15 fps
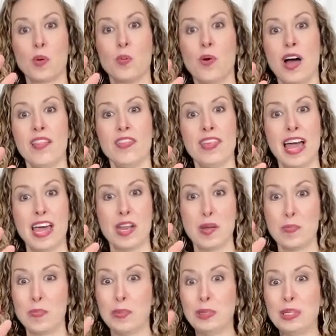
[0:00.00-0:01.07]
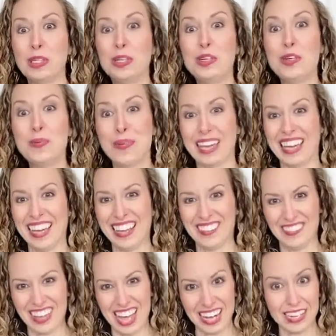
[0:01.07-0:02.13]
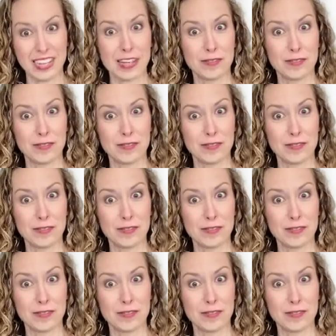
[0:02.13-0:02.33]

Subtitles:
we want that blooming effect,